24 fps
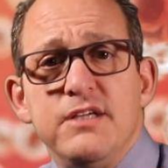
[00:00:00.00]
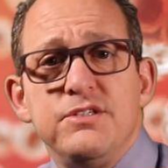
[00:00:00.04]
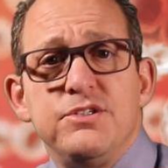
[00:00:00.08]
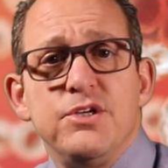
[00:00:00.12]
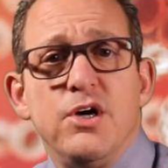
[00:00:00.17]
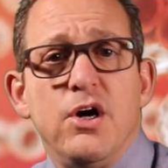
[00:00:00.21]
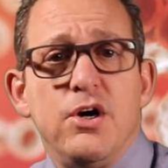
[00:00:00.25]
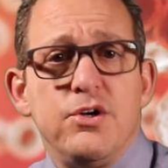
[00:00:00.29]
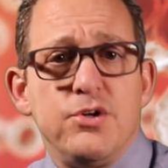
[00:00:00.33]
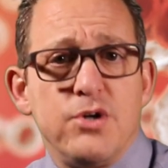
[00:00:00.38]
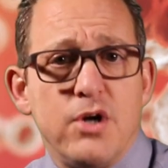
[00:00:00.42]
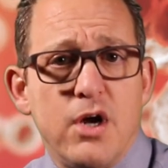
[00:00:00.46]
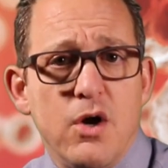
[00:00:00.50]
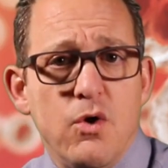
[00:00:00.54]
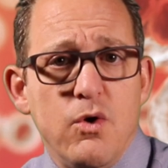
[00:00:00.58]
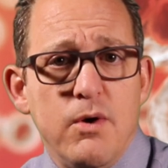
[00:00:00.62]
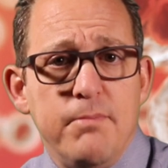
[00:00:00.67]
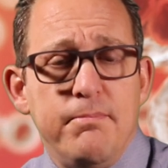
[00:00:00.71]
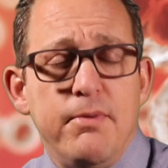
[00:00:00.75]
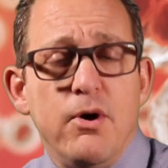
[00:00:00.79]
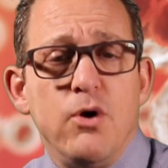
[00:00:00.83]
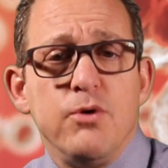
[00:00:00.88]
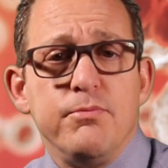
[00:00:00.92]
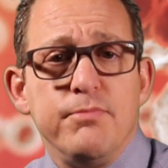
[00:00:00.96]
to undergo a
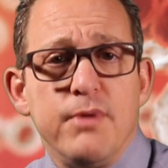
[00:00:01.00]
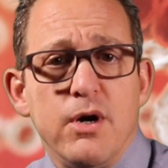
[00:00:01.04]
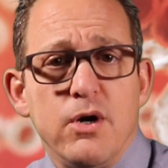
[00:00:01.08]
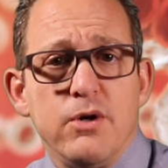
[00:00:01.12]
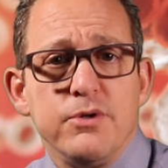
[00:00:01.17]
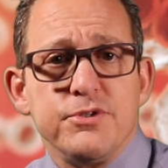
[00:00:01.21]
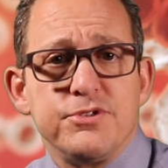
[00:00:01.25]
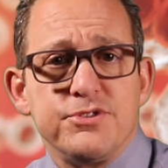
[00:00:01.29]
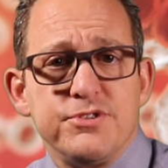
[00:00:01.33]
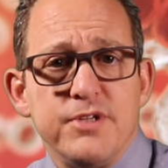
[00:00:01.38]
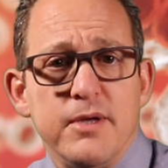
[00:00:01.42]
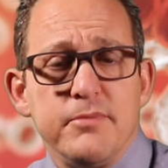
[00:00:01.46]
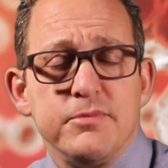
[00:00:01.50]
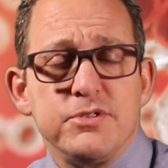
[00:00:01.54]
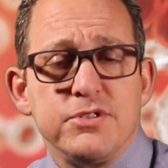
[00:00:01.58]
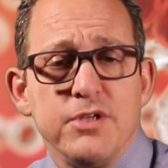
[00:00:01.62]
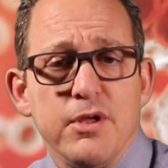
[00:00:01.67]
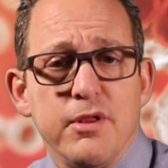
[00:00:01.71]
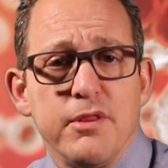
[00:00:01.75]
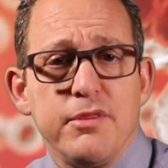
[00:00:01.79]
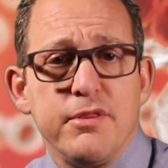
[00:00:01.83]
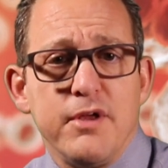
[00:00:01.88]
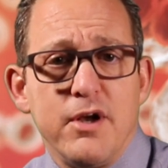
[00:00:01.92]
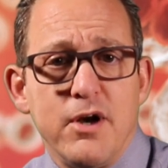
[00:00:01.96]
bone marrow stem
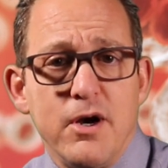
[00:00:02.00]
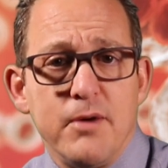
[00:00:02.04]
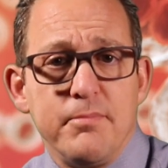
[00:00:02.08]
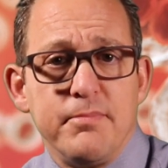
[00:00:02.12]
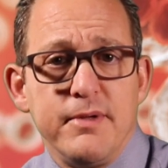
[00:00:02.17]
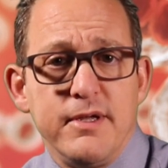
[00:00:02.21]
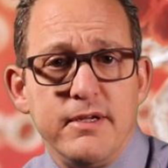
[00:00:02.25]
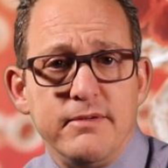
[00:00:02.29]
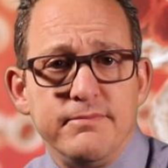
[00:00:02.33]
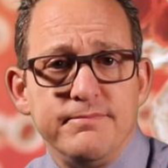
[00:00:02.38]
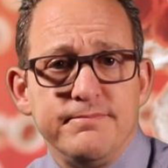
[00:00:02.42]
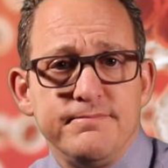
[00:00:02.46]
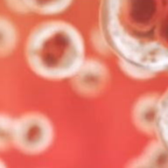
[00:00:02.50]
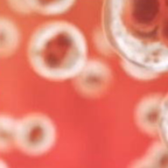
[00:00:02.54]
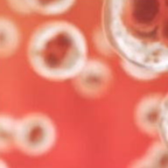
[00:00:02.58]
cell therapy.